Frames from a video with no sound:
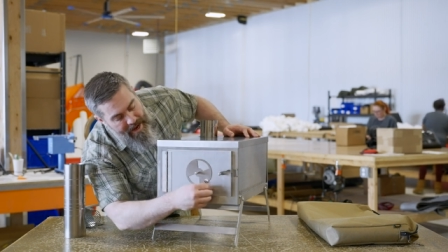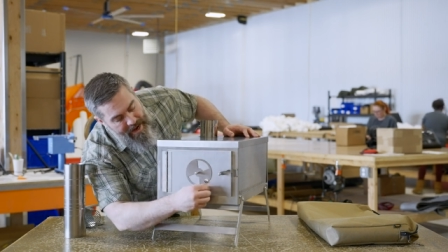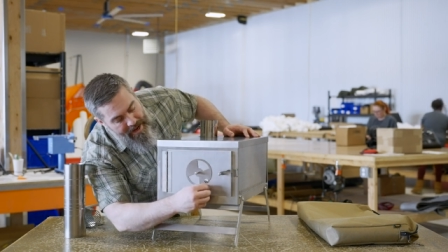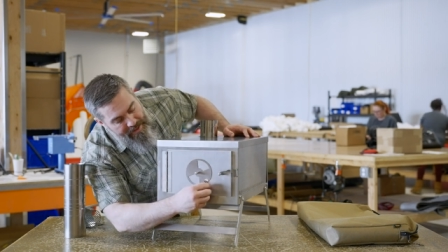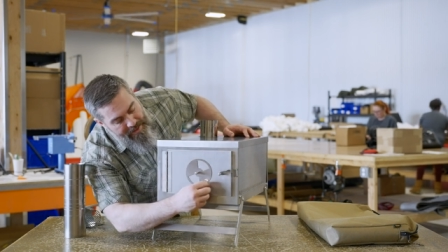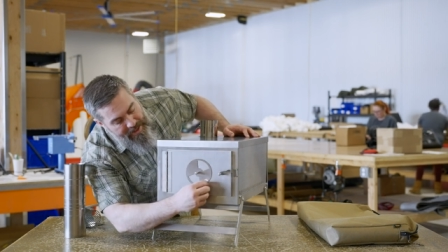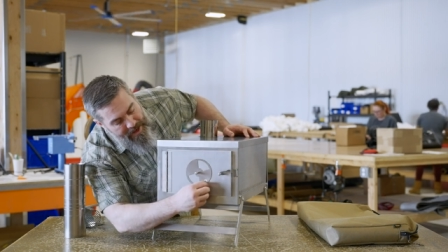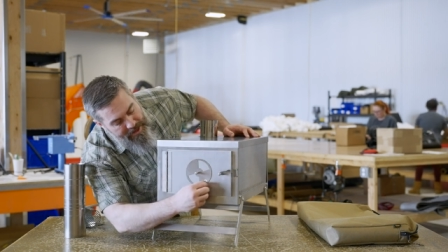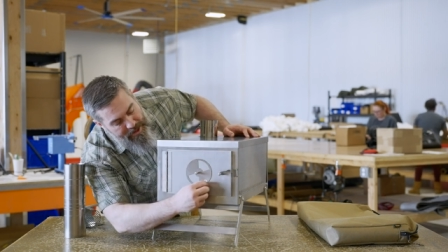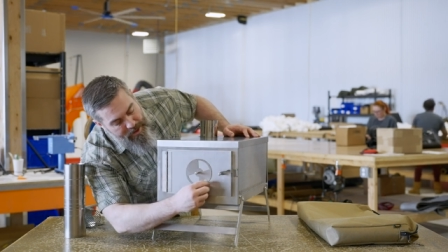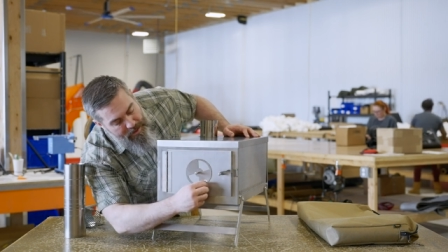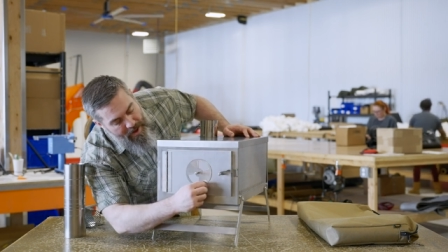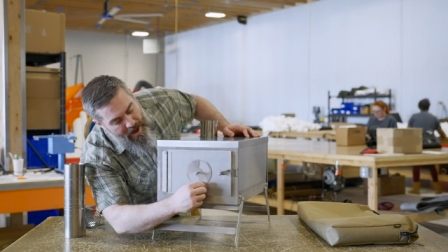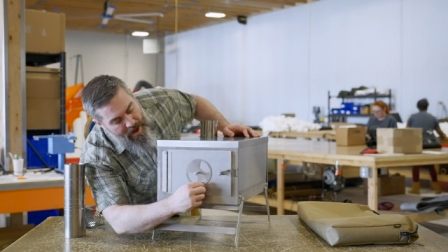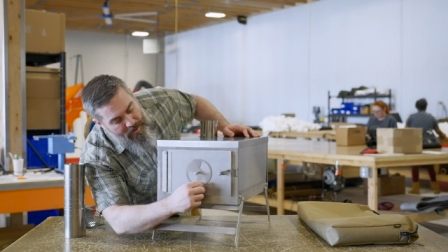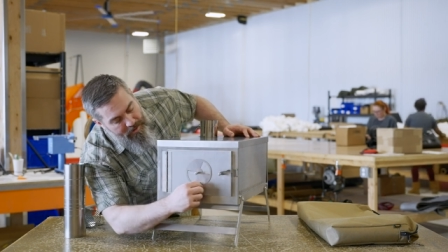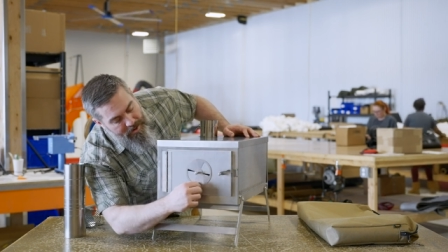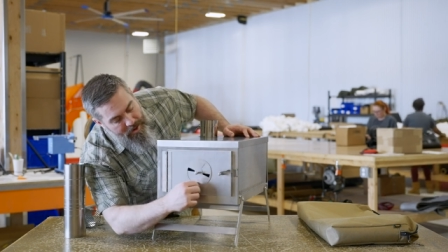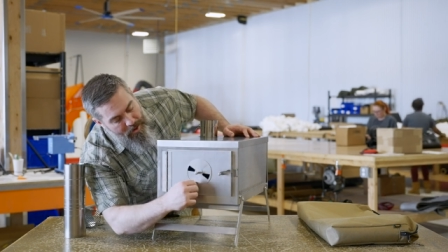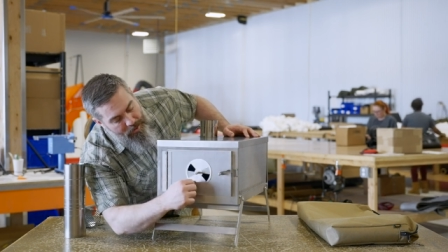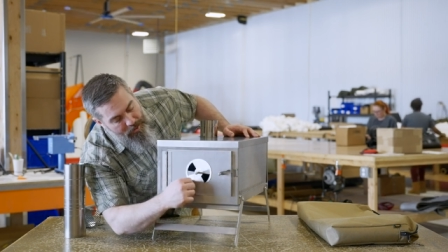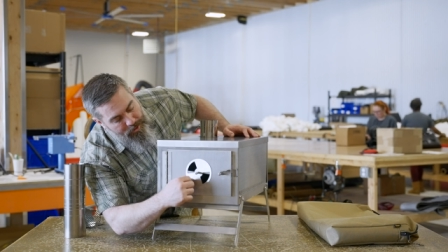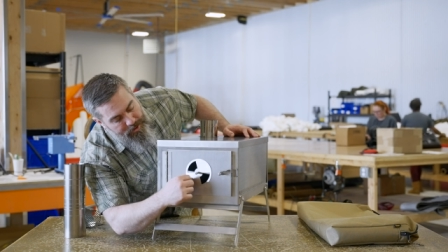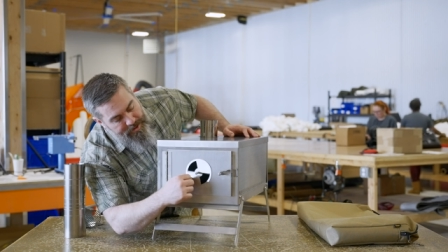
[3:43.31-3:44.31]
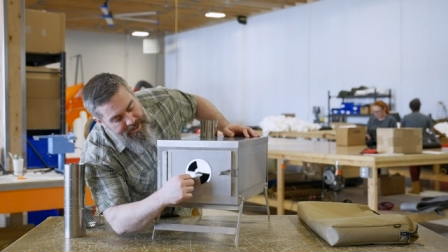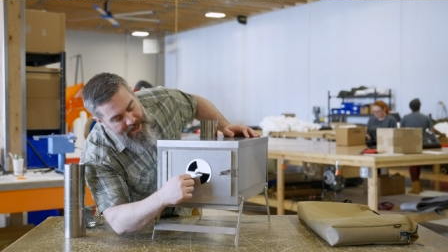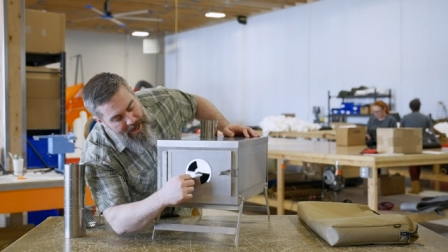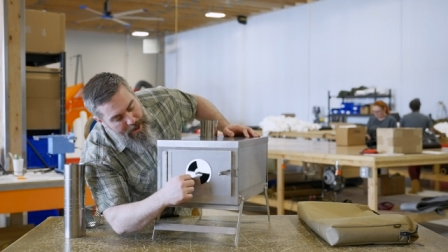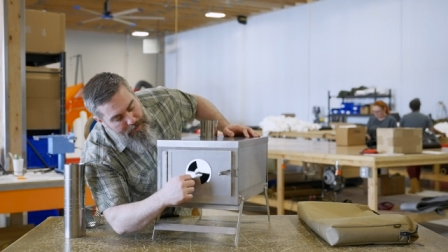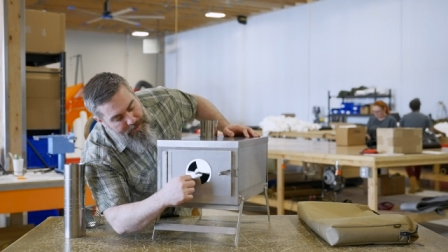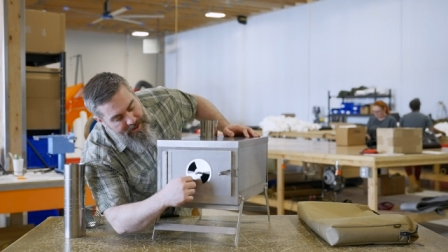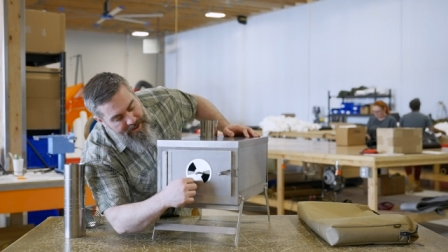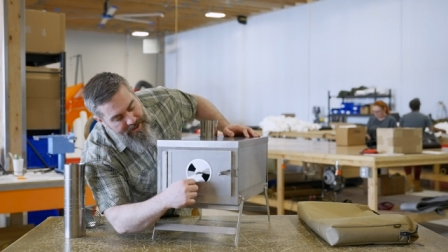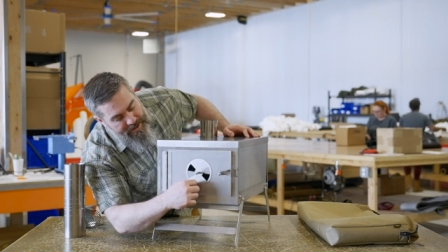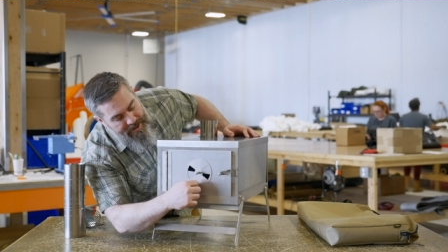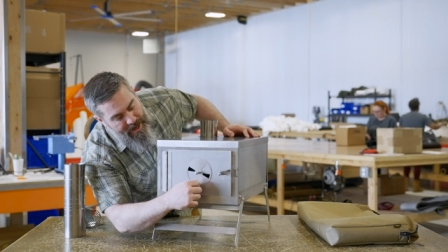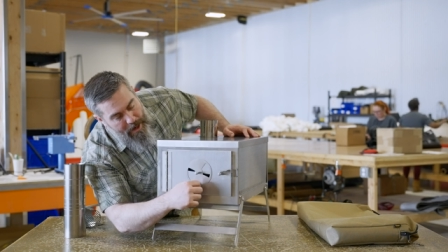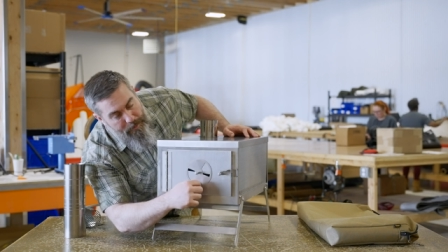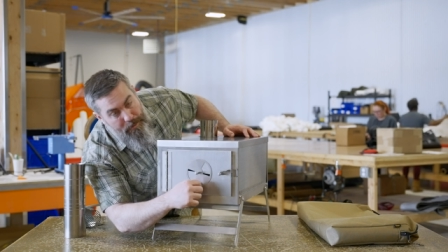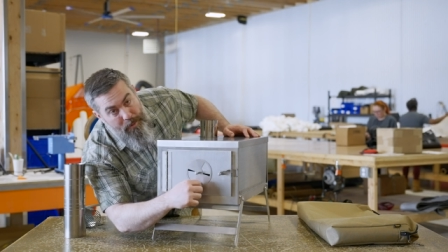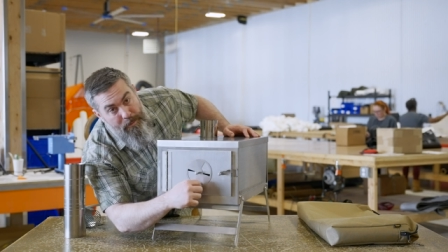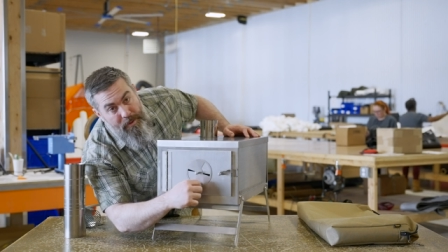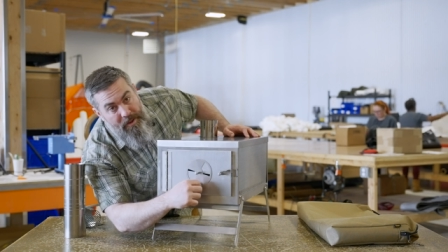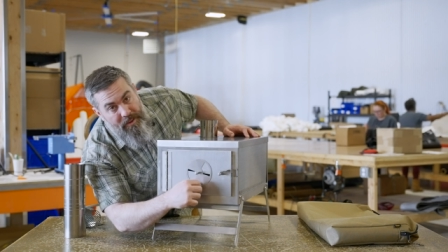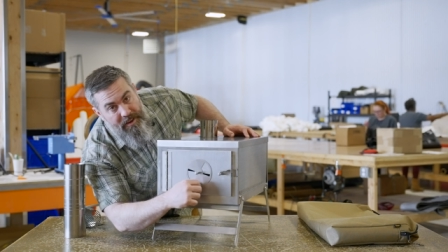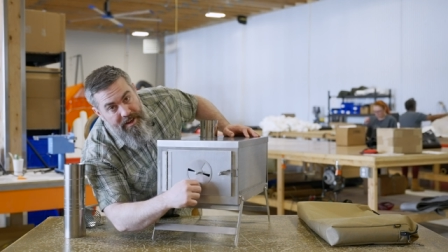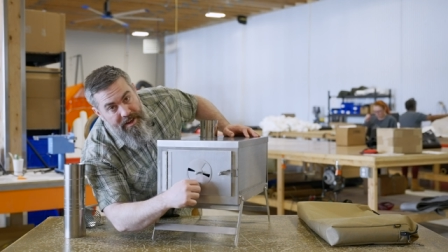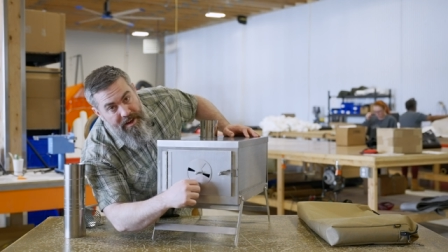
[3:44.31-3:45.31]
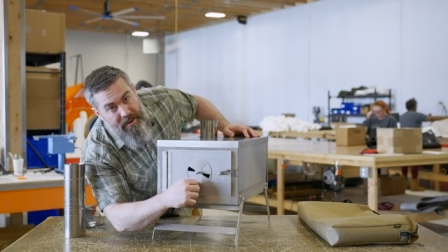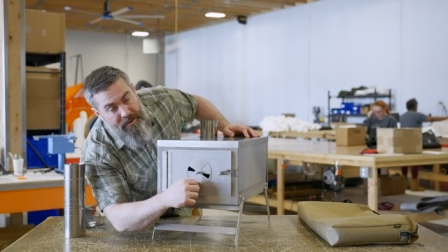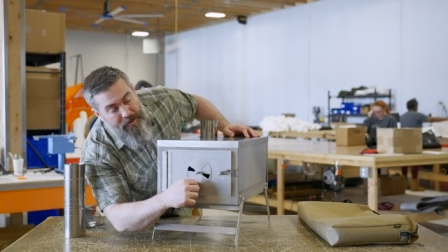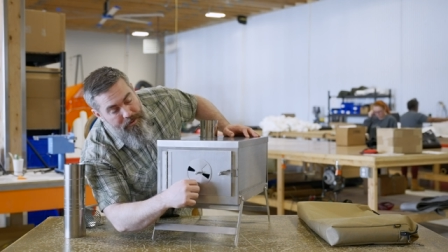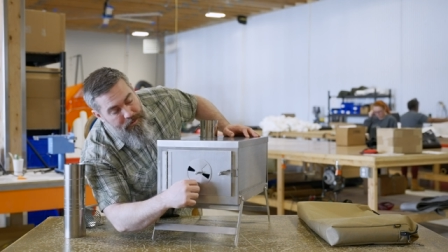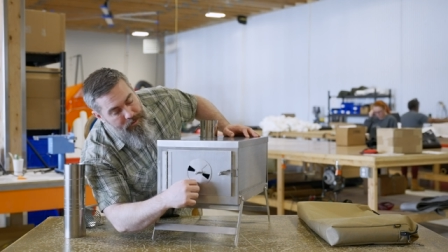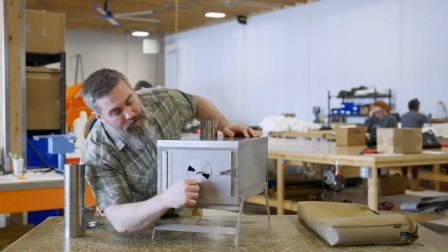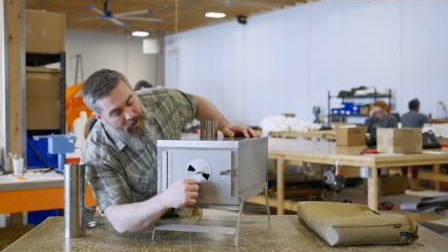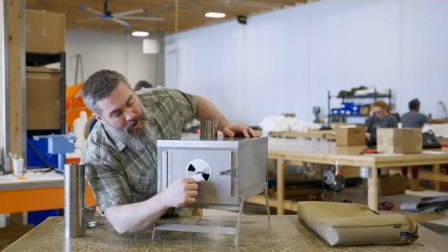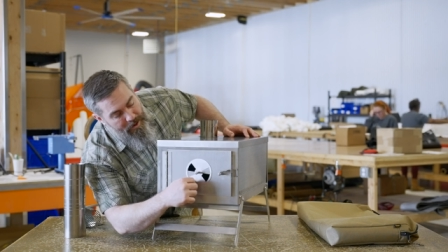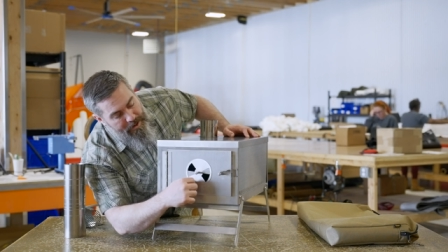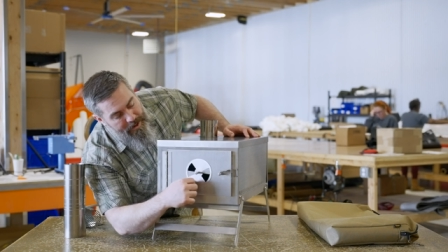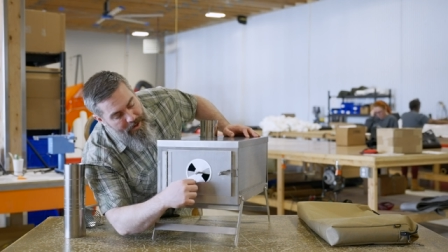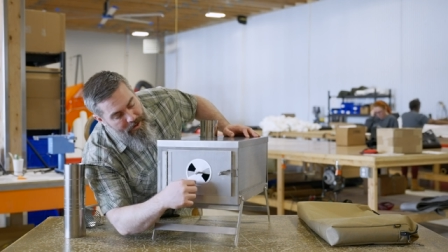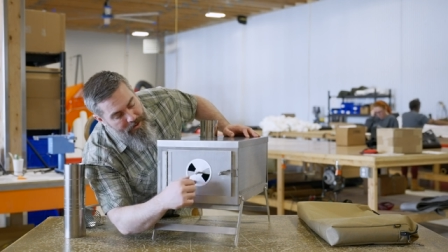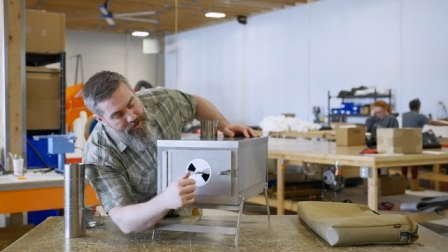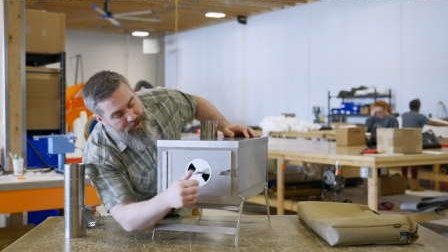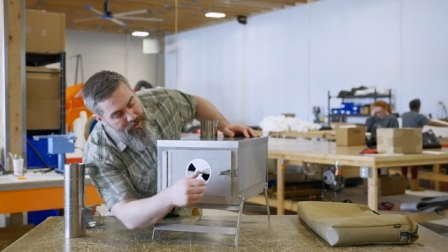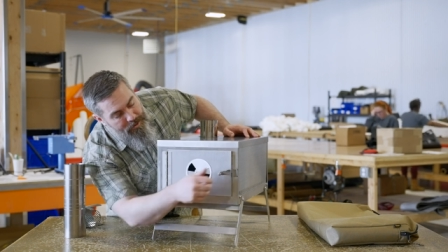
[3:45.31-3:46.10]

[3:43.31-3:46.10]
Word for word: and then you have another dampening capability on the front here.